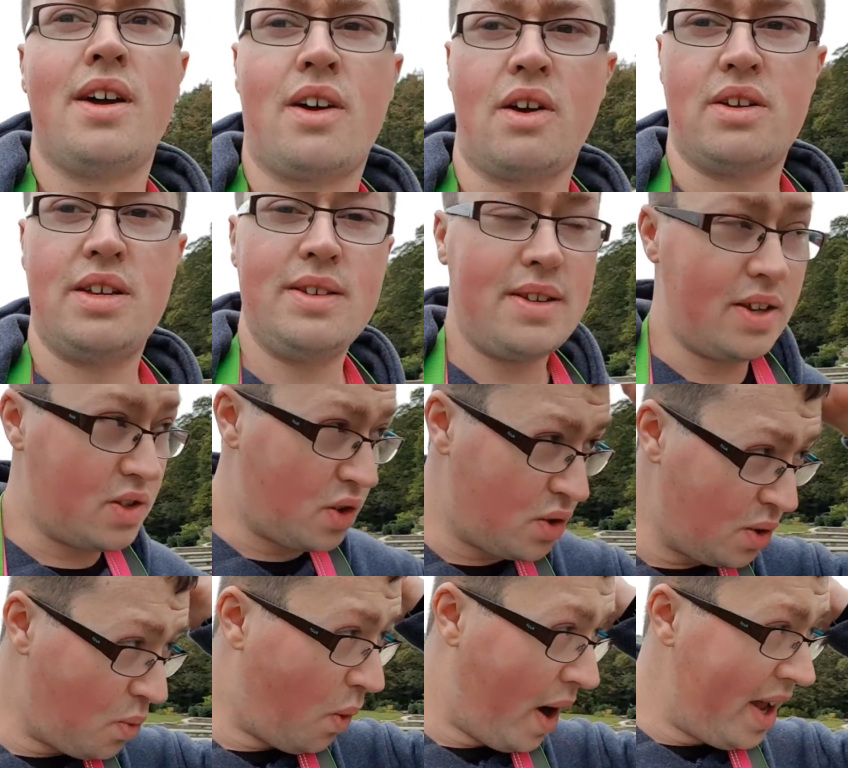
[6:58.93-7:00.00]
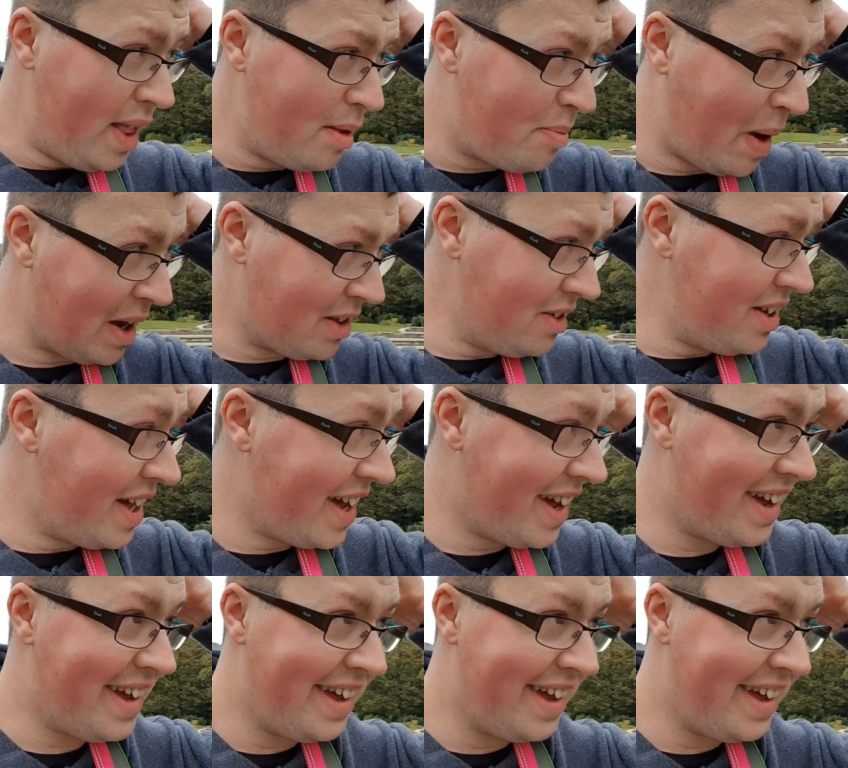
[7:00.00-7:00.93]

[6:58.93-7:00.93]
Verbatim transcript: because it seems like such a wild band, doesn't it